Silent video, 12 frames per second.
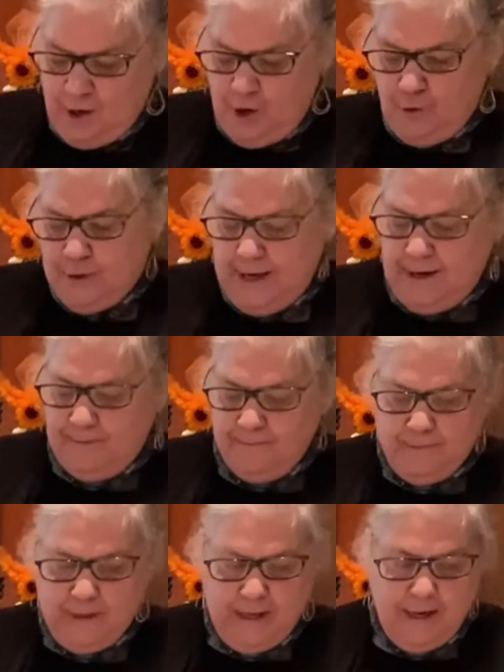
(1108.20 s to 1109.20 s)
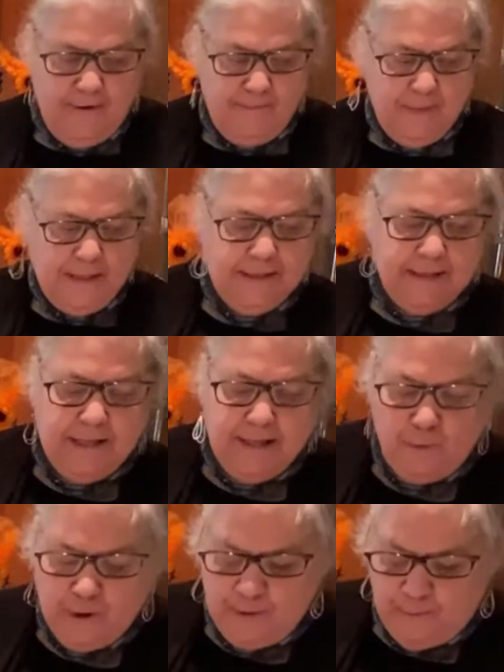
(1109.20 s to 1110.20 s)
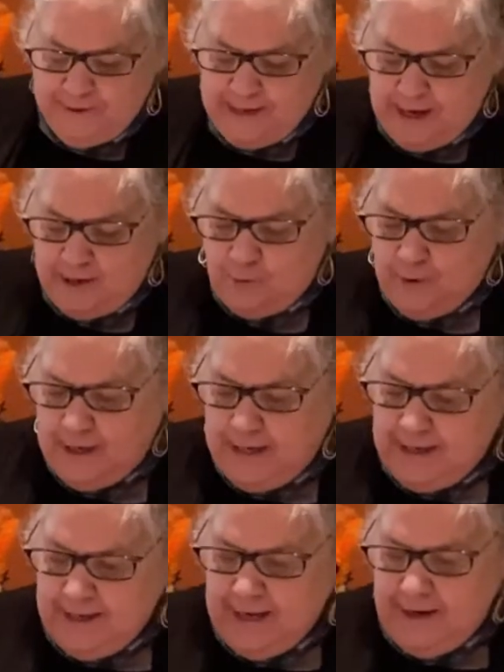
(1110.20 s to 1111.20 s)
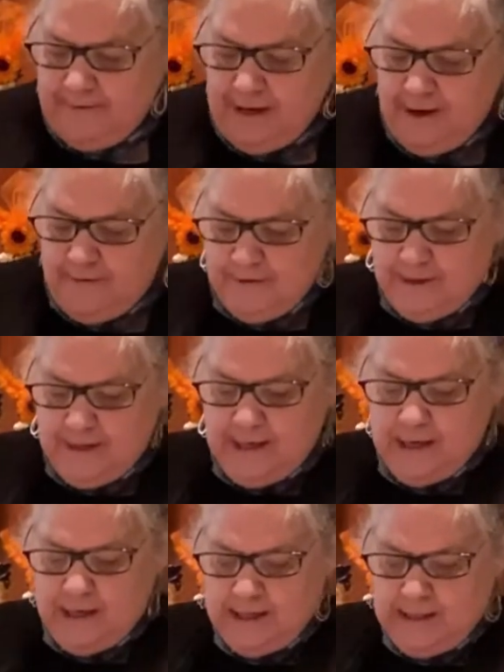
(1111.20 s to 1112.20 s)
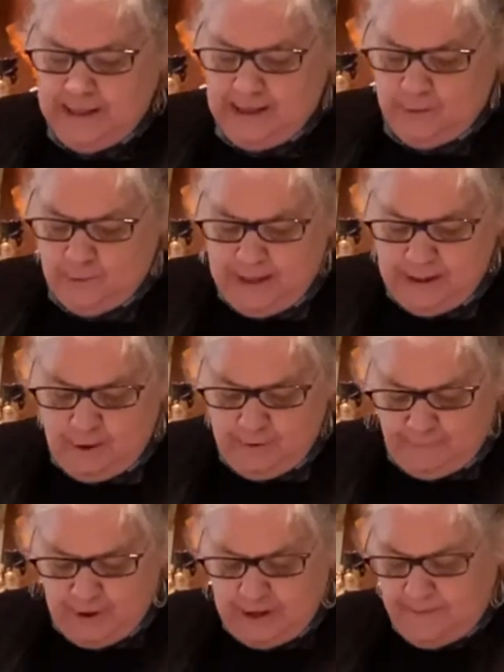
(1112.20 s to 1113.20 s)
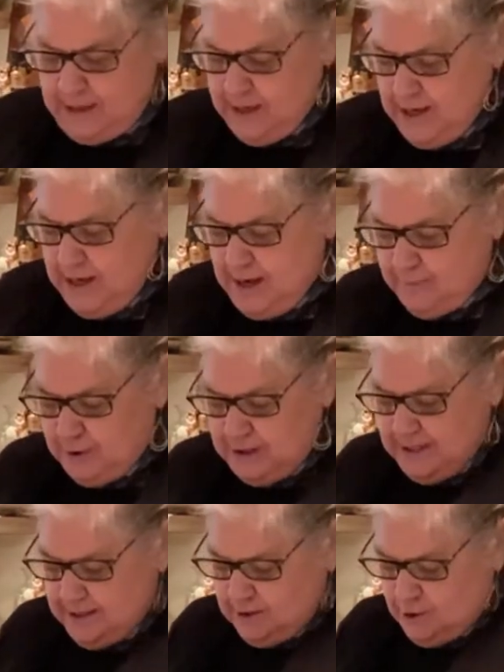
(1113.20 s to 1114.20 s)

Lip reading: Okay, I have my steel. We can put that away. I have everything I need right here in front of me. I'm going to take a